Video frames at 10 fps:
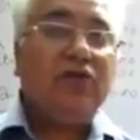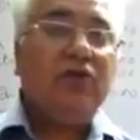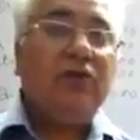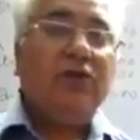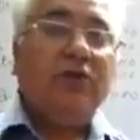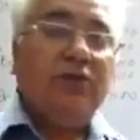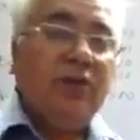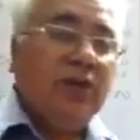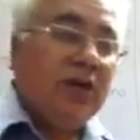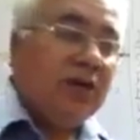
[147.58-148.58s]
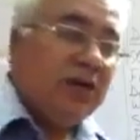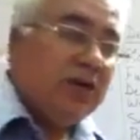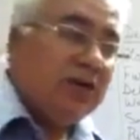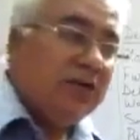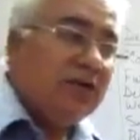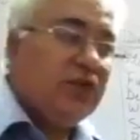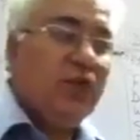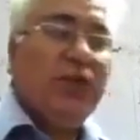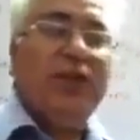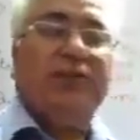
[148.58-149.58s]
to your
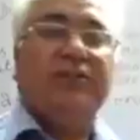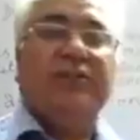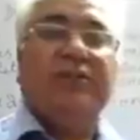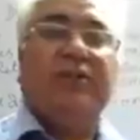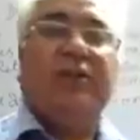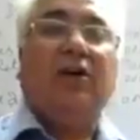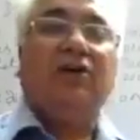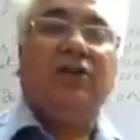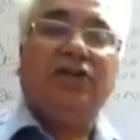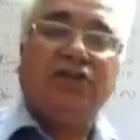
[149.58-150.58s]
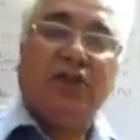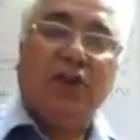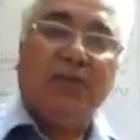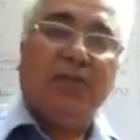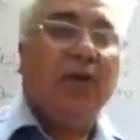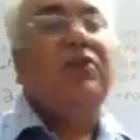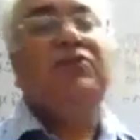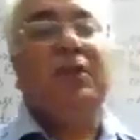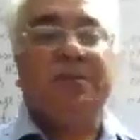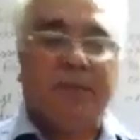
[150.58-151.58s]
storage or your shop
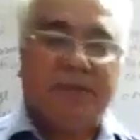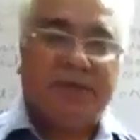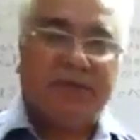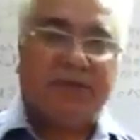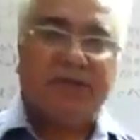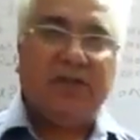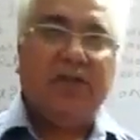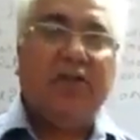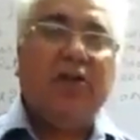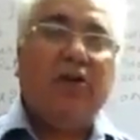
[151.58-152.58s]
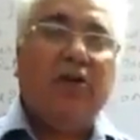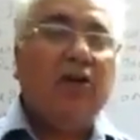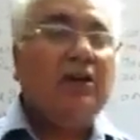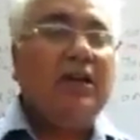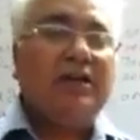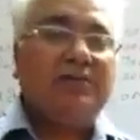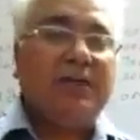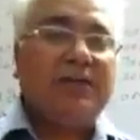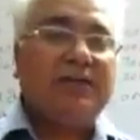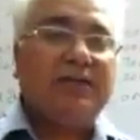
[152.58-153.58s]
or your premises, all the
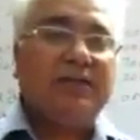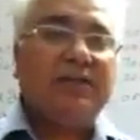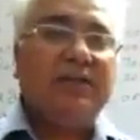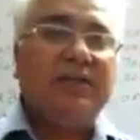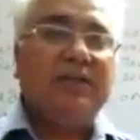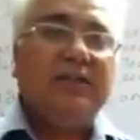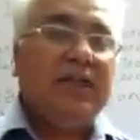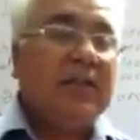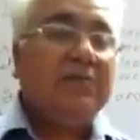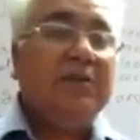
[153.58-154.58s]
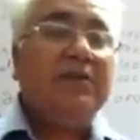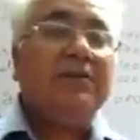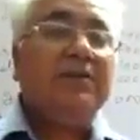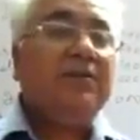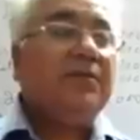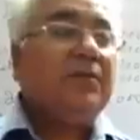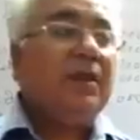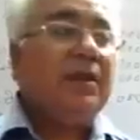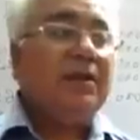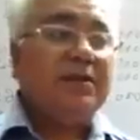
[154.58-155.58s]
expenses, that means
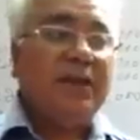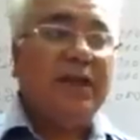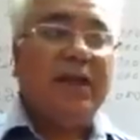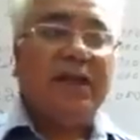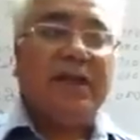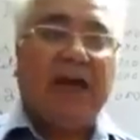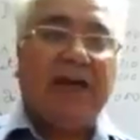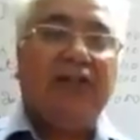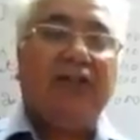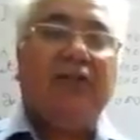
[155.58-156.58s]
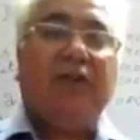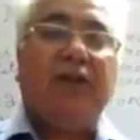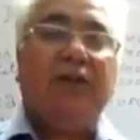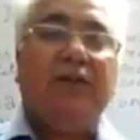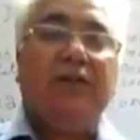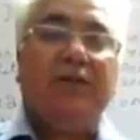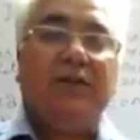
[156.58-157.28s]
say carriage inward,